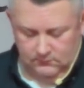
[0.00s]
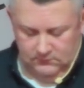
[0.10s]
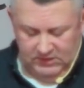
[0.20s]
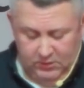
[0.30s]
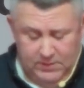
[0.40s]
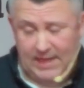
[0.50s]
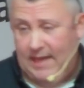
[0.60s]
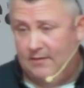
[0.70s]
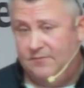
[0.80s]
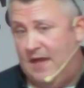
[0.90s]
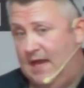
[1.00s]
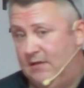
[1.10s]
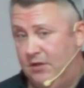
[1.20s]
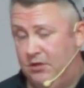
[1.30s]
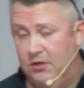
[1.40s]
You can't find
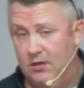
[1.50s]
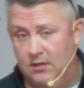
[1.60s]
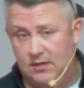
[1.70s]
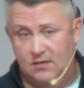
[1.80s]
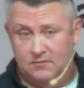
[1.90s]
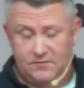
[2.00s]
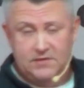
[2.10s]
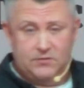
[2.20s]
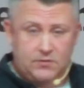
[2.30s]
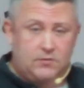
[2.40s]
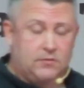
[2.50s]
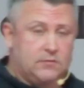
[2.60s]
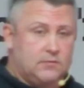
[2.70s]
the good in the physical.